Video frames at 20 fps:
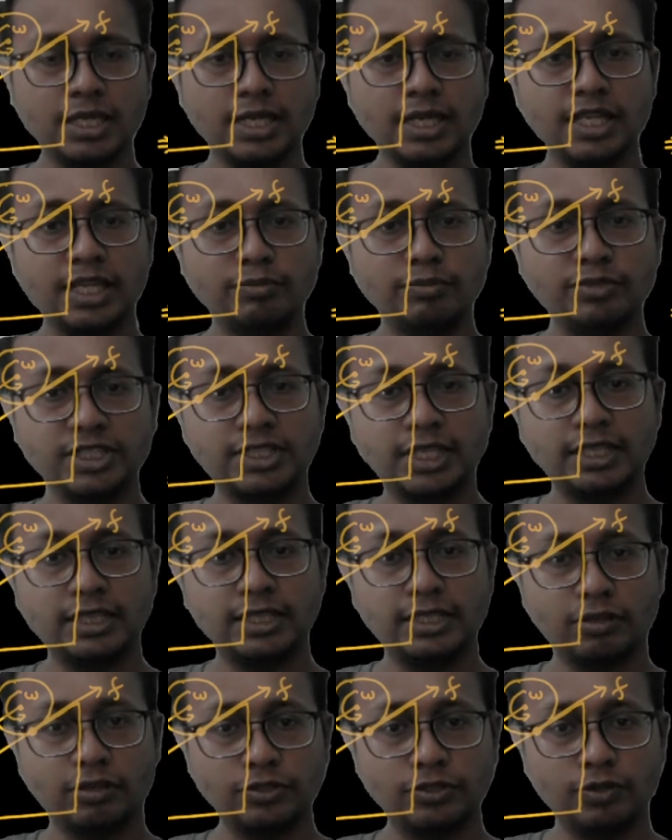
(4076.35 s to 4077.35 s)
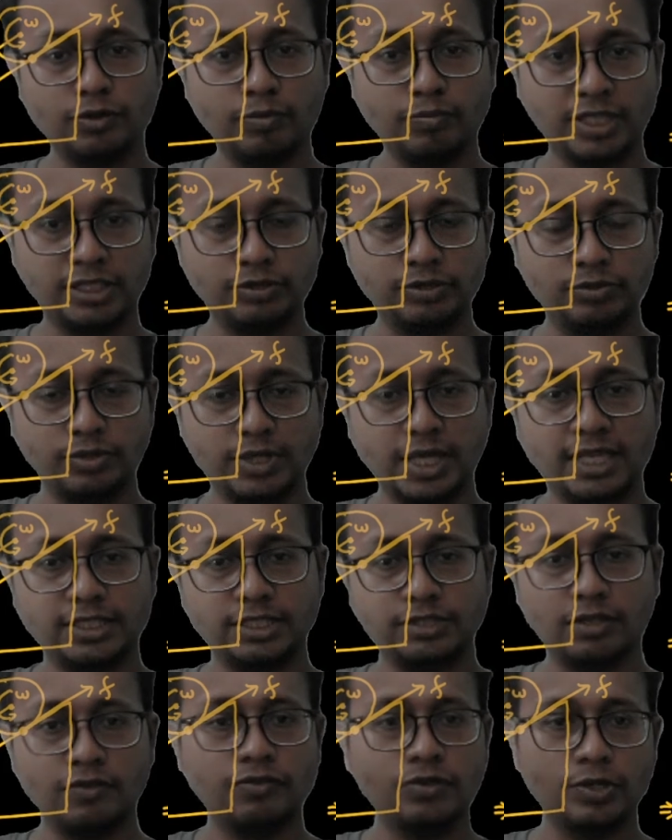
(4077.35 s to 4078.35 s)
Mg sin theta also passes through the axis
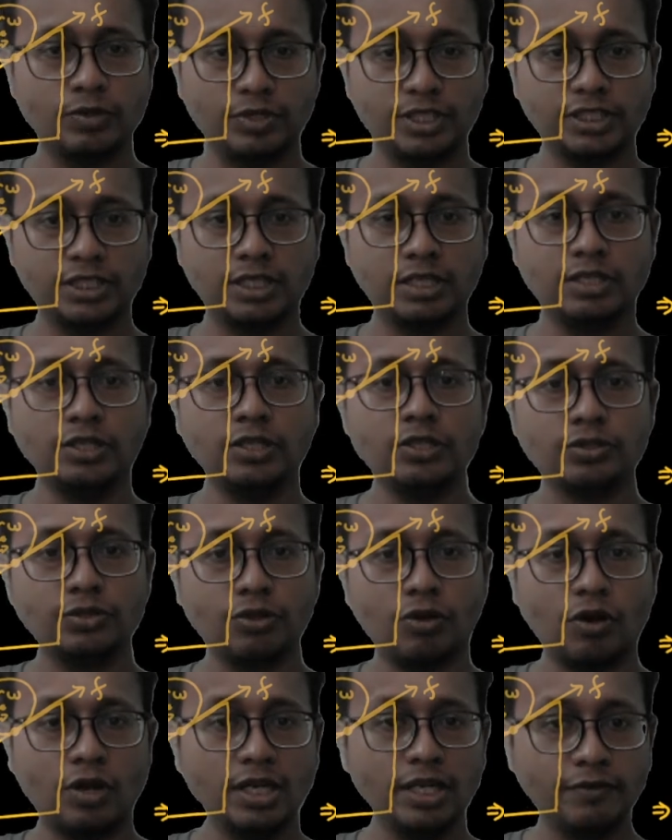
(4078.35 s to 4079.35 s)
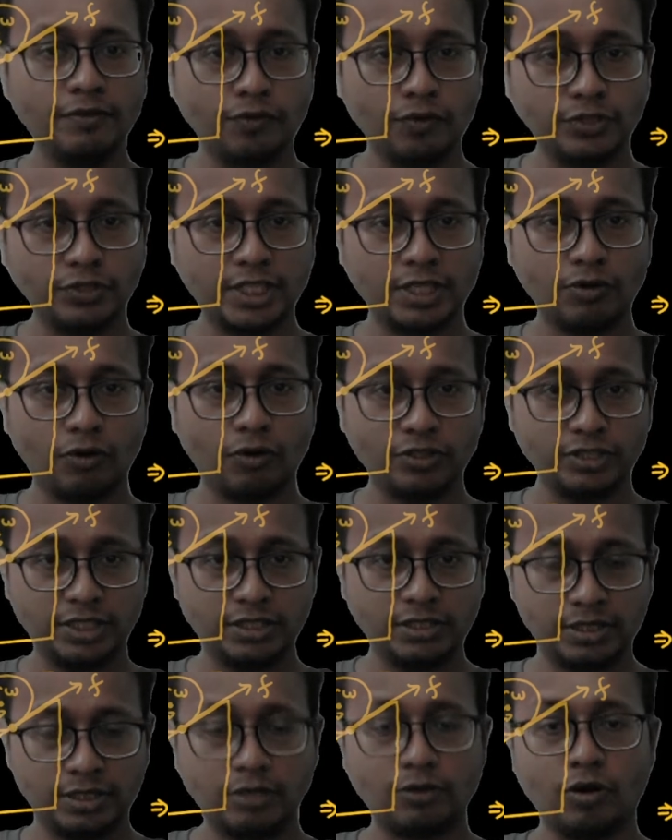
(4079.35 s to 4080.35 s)
of rotation. So the only force that causes
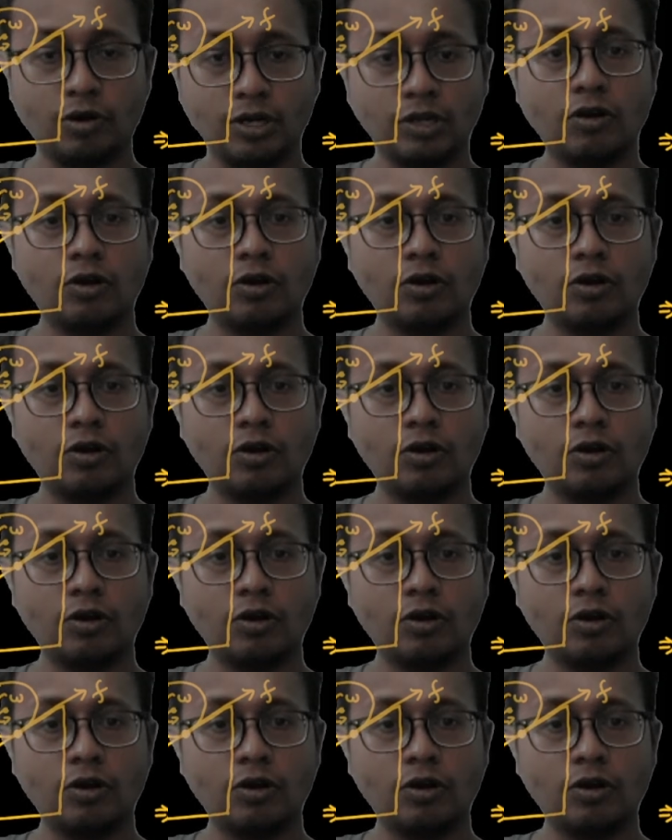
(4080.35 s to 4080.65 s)
the torque